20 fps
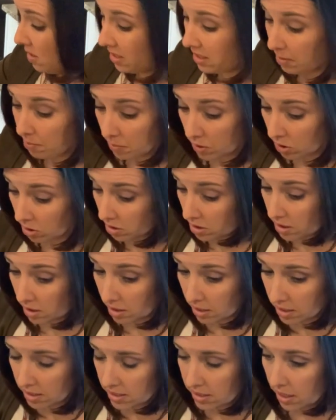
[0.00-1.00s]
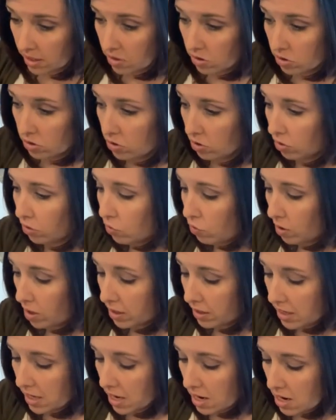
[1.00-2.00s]
similar to the Container Store
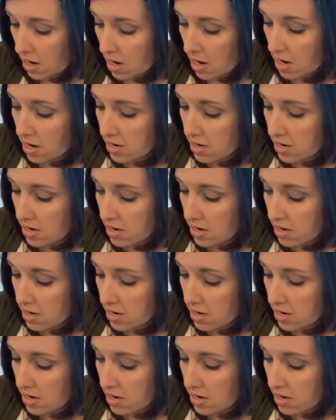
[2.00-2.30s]
quality.